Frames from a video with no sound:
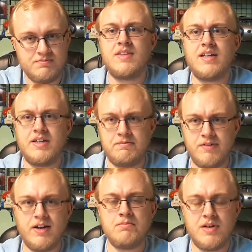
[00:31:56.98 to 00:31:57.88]
thank you
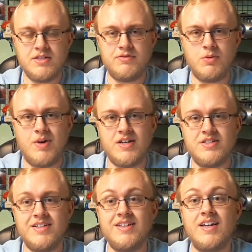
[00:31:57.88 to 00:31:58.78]
very much for
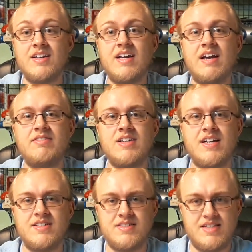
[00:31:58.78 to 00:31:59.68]
watching, and have a
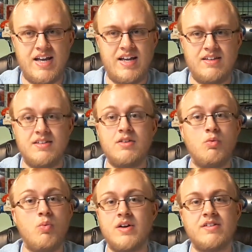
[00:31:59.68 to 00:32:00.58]
nice day, you
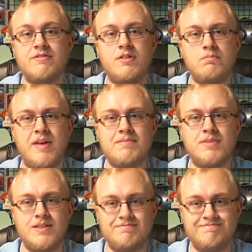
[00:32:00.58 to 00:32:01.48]
wonderful
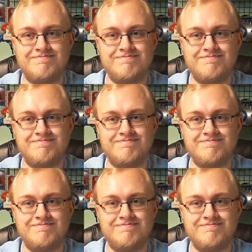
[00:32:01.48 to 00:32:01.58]
people.